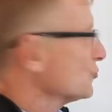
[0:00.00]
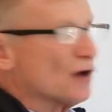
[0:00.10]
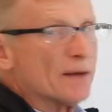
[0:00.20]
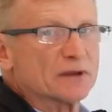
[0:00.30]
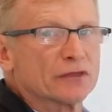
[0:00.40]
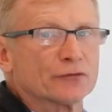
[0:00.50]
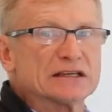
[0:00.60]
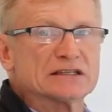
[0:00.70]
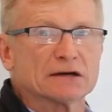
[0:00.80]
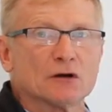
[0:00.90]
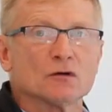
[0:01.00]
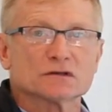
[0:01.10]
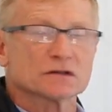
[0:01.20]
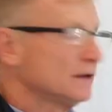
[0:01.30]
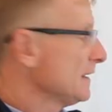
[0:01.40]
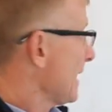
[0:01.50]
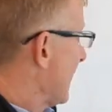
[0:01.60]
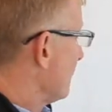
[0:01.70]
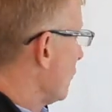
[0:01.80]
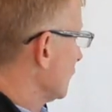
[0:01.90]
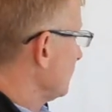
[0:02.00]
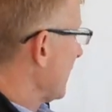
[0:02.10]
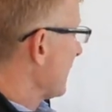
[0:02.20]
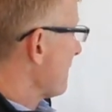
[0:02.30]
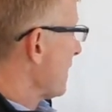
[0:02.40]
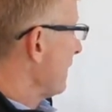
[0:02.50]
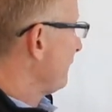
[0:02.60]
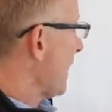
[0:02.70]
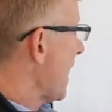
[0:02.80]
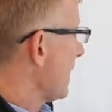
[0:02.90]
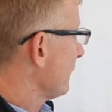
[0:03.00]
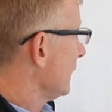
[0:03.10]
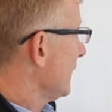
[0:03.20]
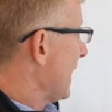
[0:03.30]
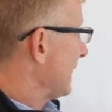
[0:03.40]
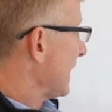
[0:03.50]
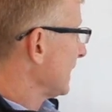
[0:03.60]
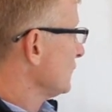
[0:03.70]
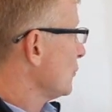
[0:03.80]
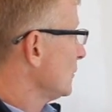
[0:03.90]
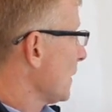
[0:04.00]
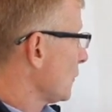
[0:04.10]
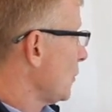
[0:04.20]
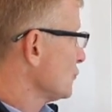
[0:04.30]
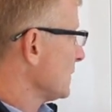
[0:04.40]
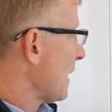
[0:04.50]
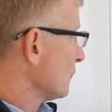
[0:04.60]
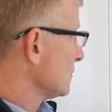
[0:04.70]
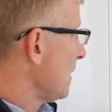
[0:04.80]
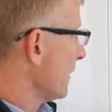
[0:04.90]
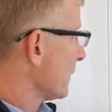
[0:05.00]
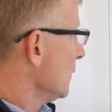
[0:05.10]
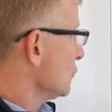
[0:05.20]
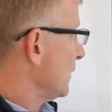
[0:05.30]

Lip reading: drop the 3 zeros, and multiply that by 5, and that gives you another $100 a month.